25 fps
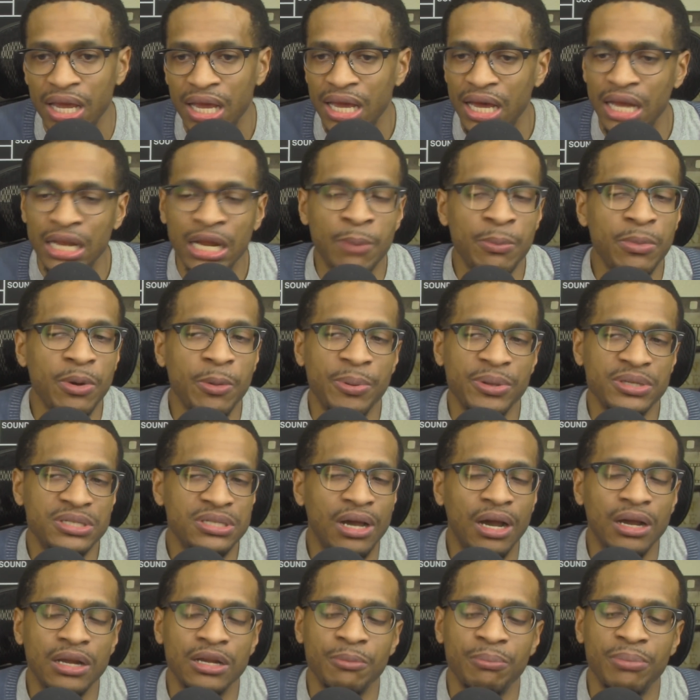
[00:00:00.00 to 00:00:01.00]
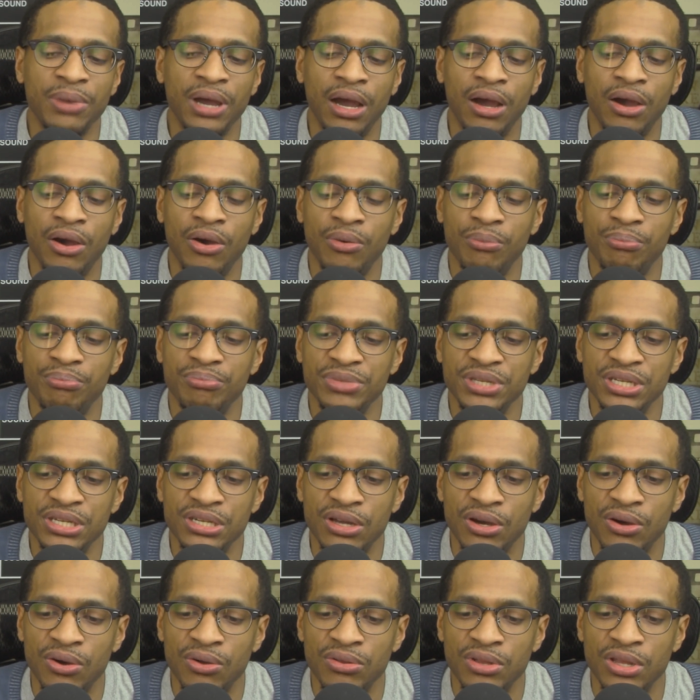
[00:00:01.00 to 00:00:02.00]
And I'm over talking about, you
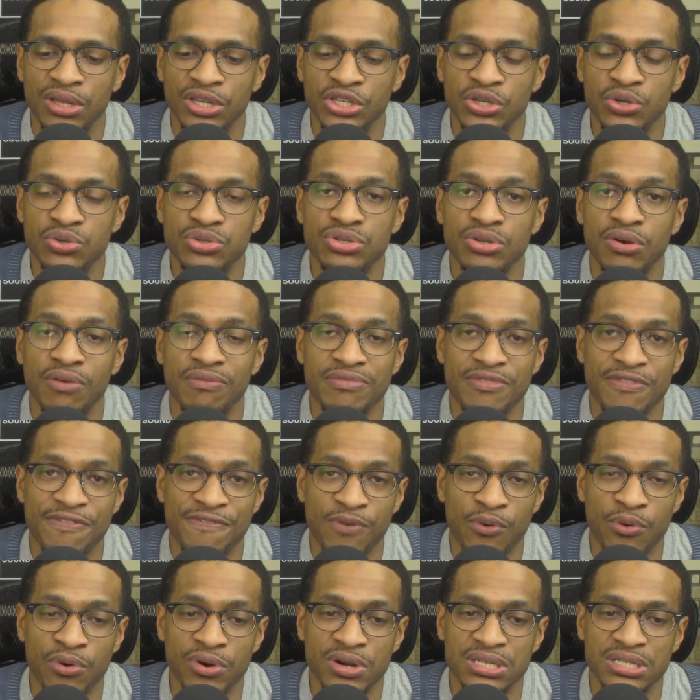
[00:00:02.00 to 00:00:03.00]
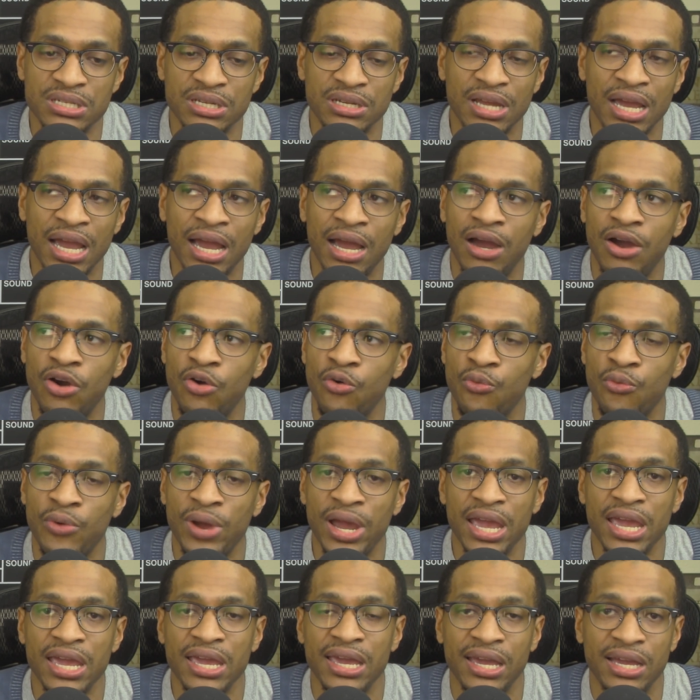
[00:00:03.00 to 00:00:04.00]
know, the use of the Force and how
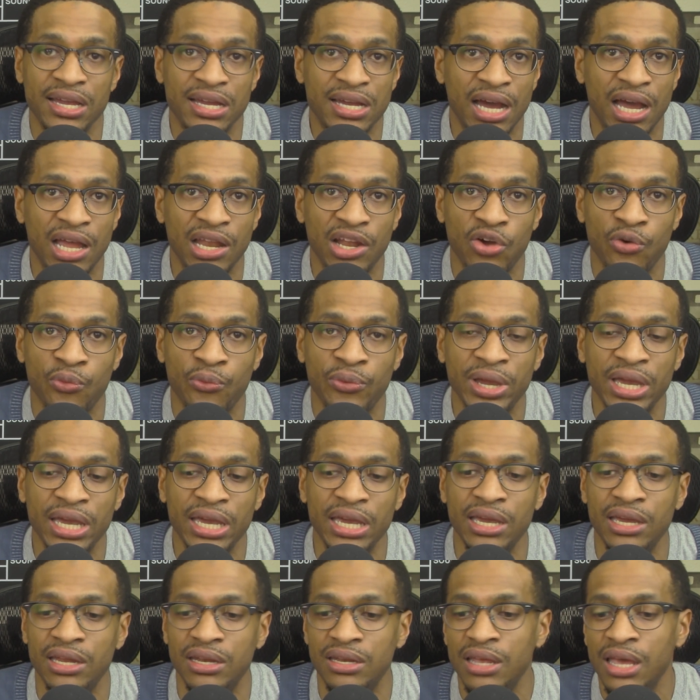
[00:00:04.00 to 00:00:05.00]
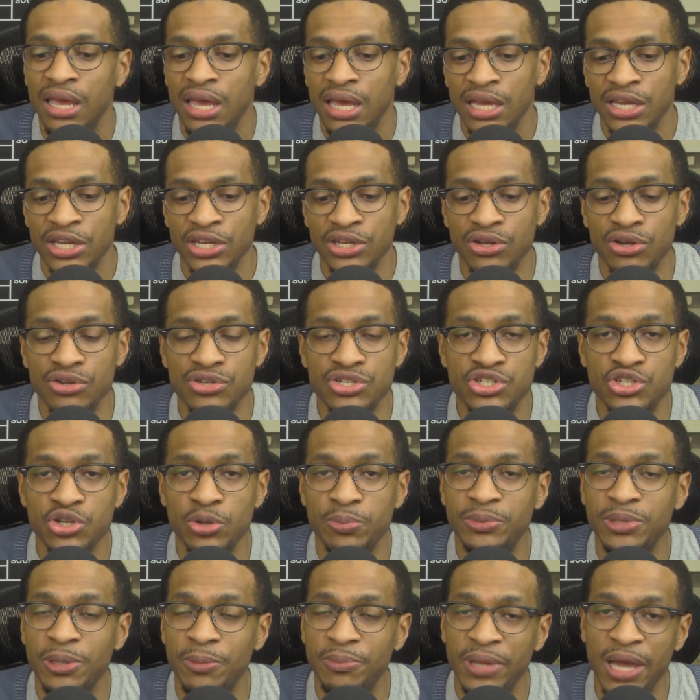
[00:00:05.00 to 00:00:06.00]
Rey and Kylo Ren, you know,
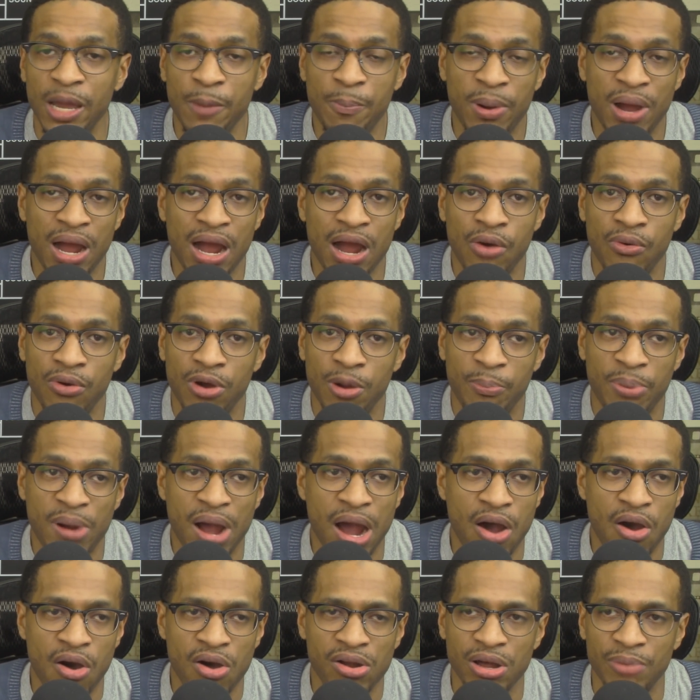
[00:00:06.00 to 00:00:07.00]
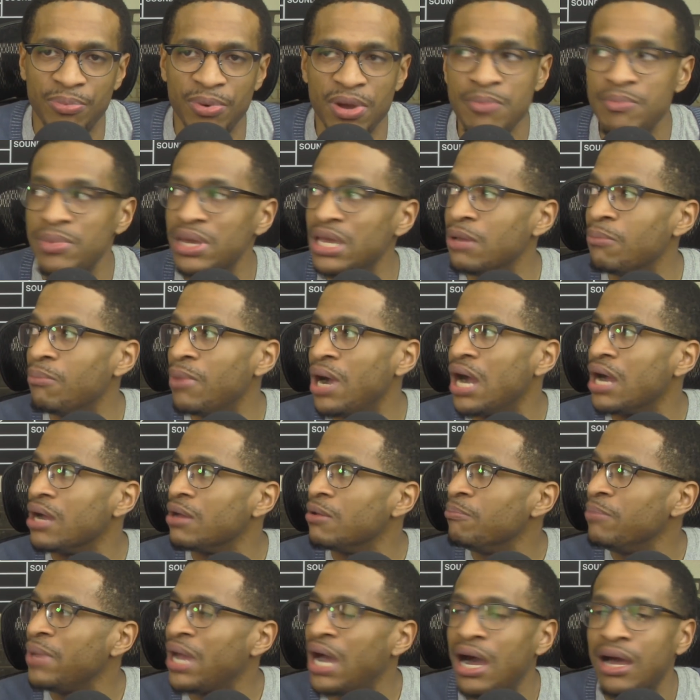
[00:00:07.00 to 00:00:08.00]
souped up their power and powered up. I mean, my,
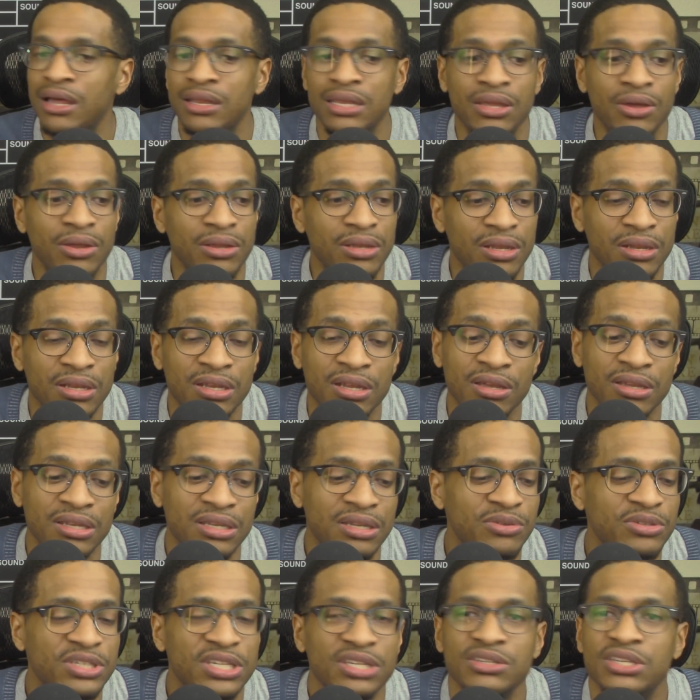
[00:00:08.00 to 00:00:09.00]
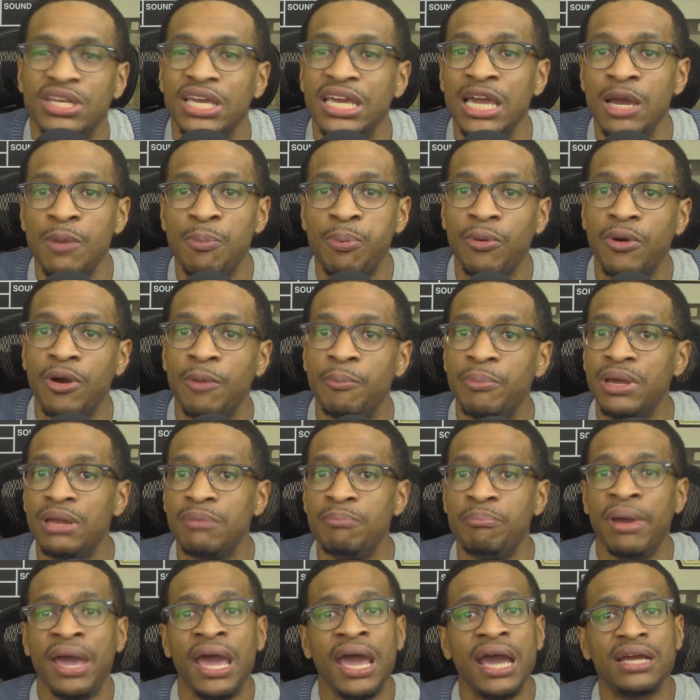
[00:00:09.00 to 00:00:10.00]
my the, the, the, the, the Emperor been
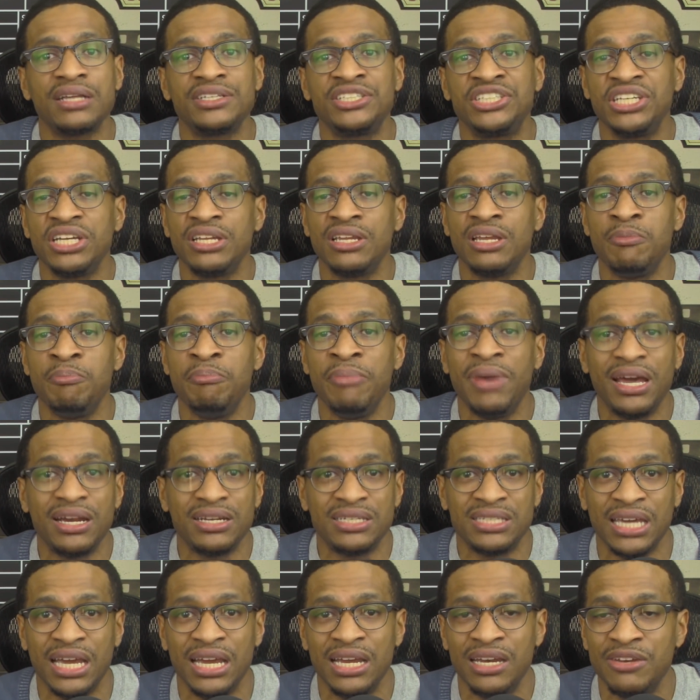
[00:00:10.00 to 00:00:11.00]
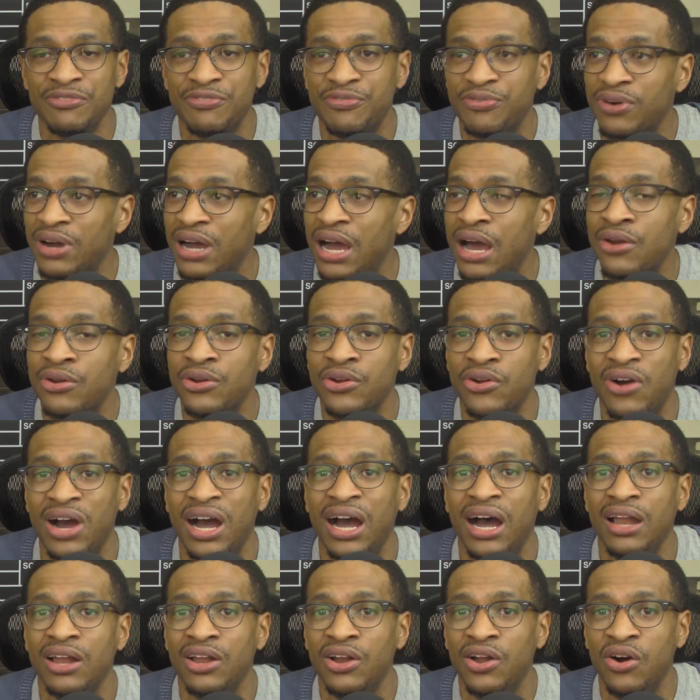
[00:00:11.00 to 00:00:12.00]
back chilling, meditating for I don't know
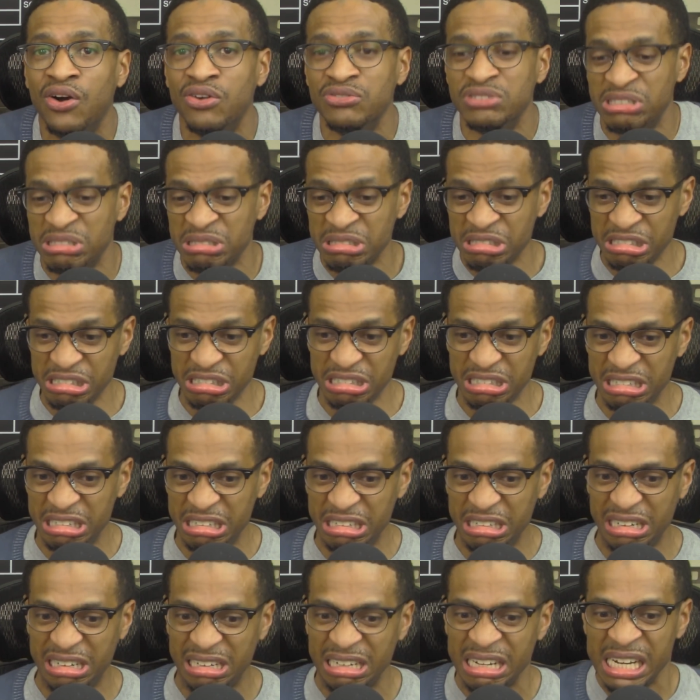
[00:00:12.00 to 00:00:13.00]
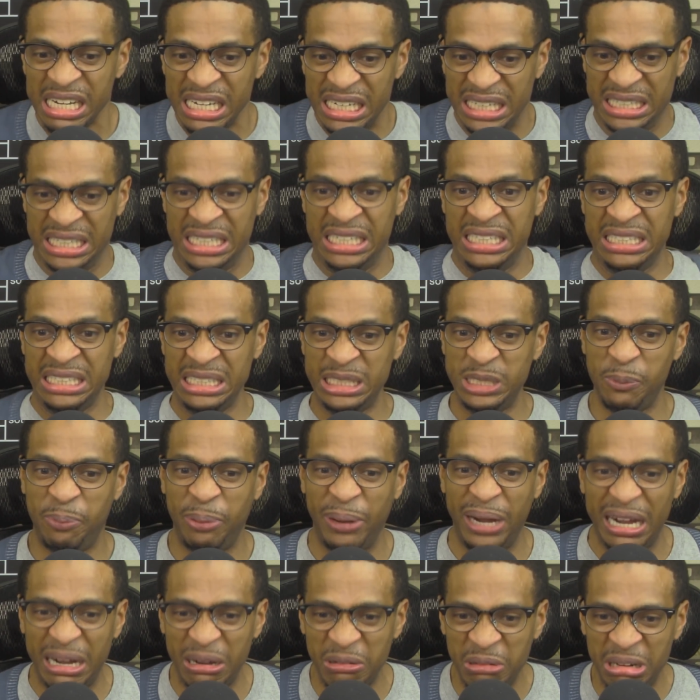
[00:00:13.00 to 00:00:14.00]
how long. Just, oh, I got to get the
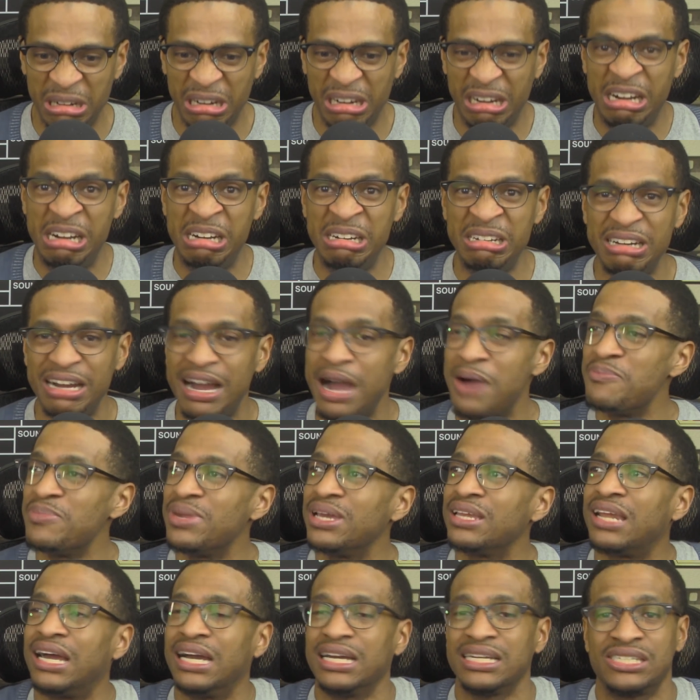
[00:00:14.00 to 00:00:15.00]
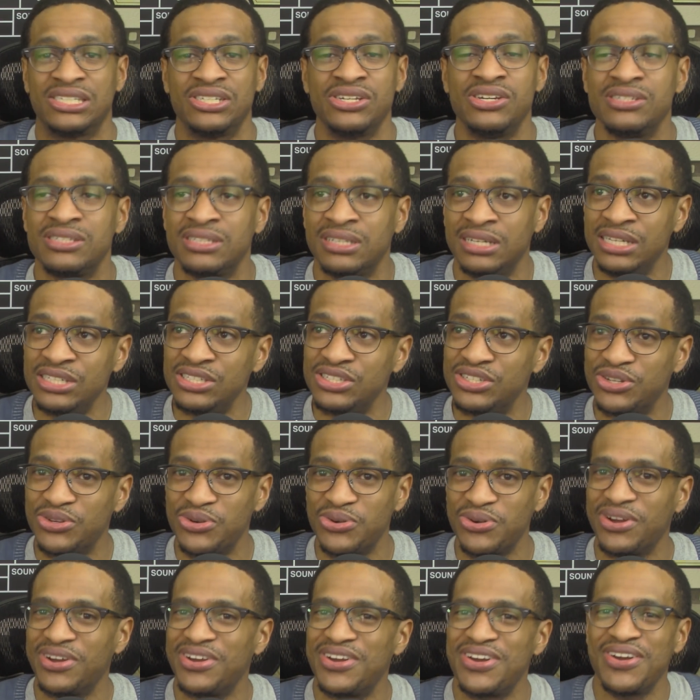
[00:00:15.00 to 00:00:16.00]
power. Oh, I mean, like, seriously, this
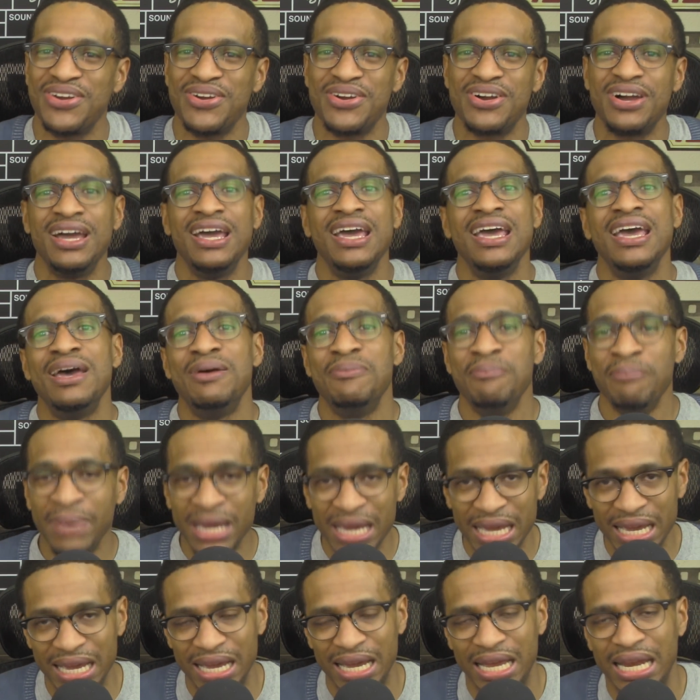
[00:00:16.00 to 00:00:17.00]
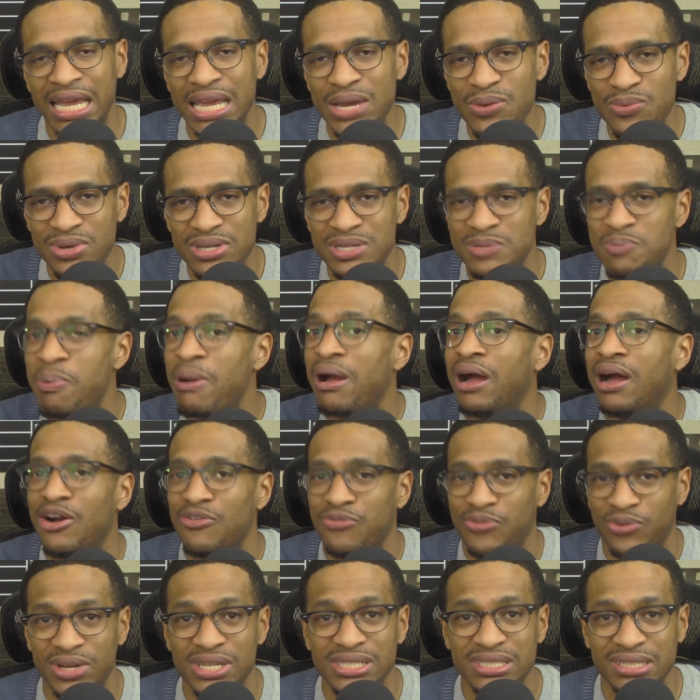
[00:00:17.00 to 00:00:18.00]
dude, man, he was
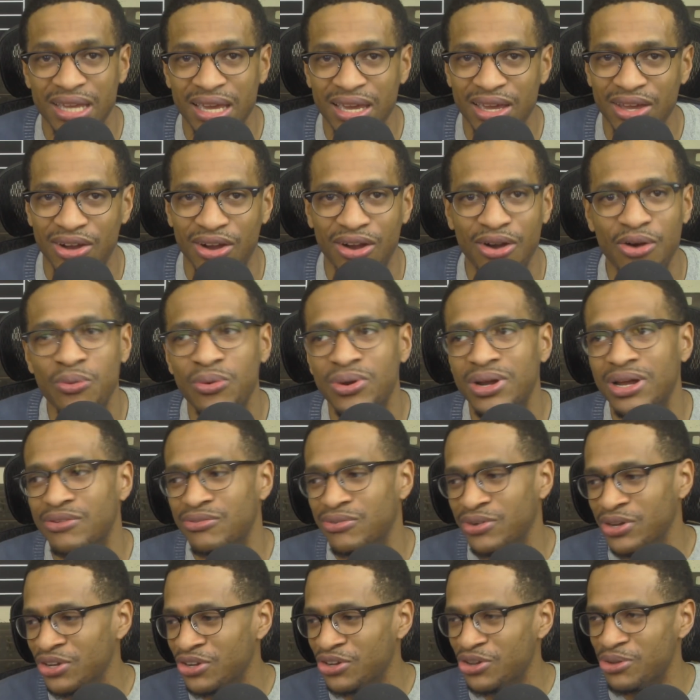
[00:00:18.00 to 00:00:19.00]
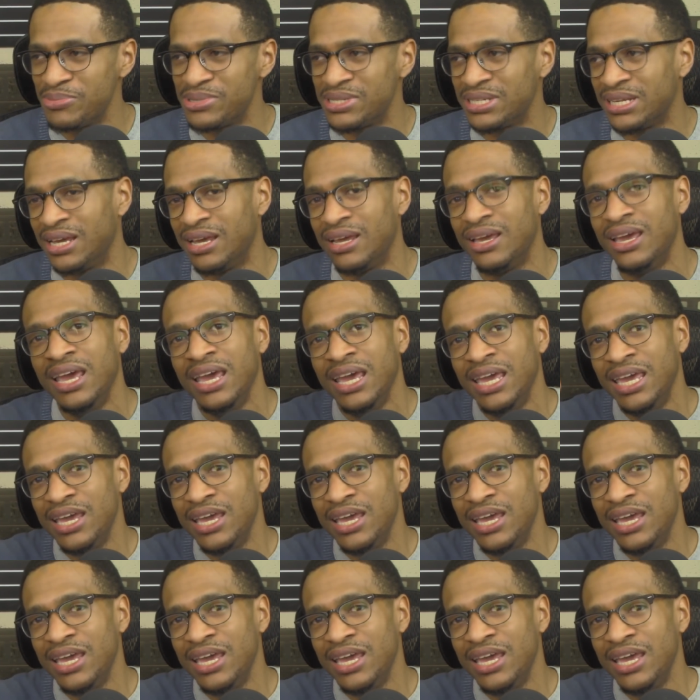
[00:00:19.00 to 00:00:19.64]
powerful as hell or whatever. You know what I'm saying?